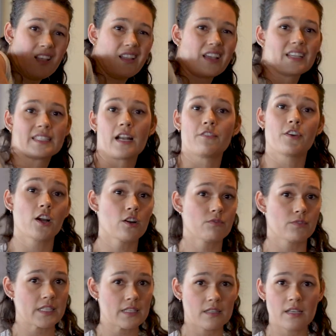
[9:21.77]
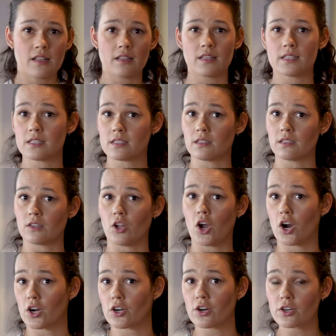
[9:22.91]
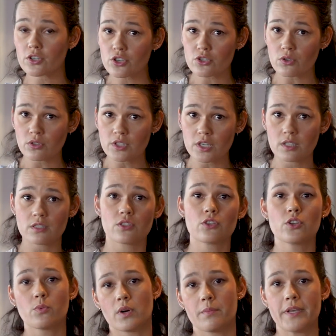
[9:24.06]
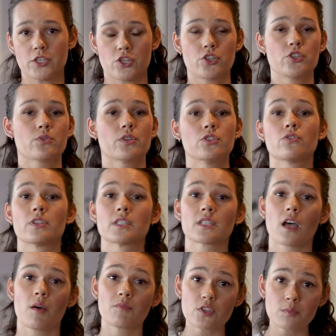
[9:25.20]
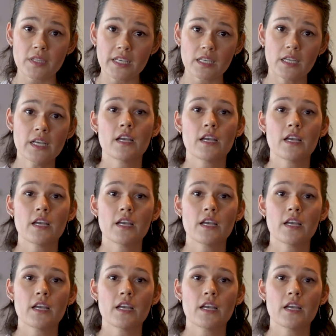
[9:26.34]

Like I said, I've heard recently that this is a little harder on your shoulder, so you want to make sure you can do this comfortably.